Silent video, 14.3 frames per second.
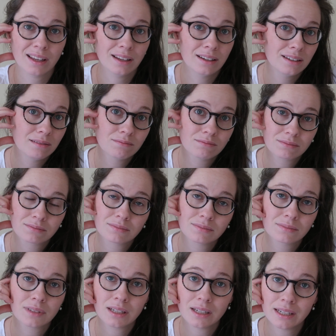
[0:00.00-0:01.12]
And
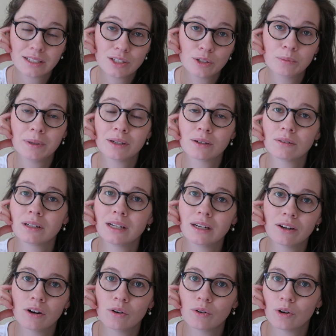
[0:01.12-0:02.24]
as you may already
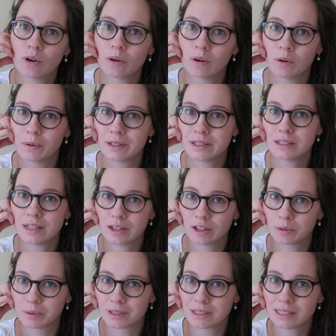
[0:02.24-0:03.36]
know, Noel was a
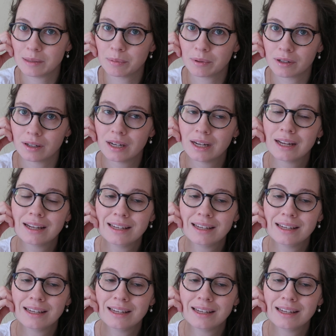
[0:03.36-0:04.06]
terrible sleeper.